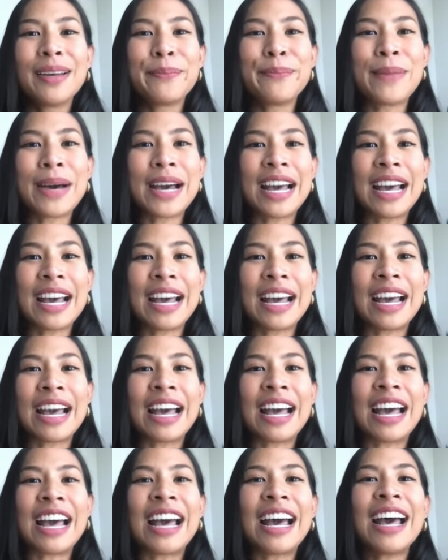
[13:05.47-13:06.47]

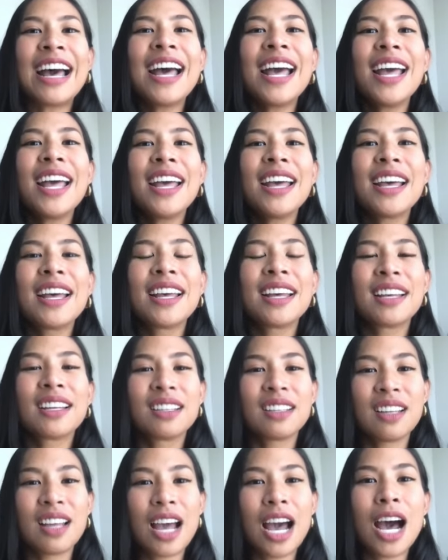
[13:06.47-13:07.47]
ma,
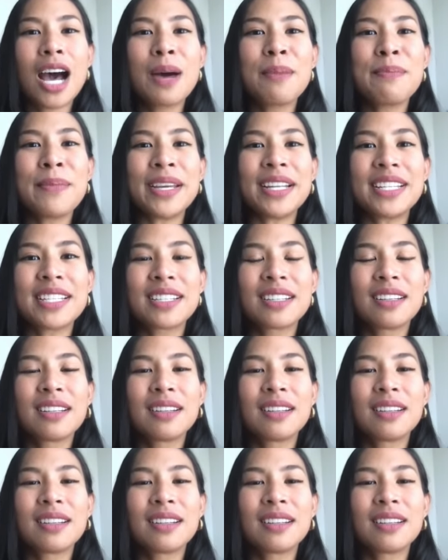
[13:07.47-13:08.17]
hum it.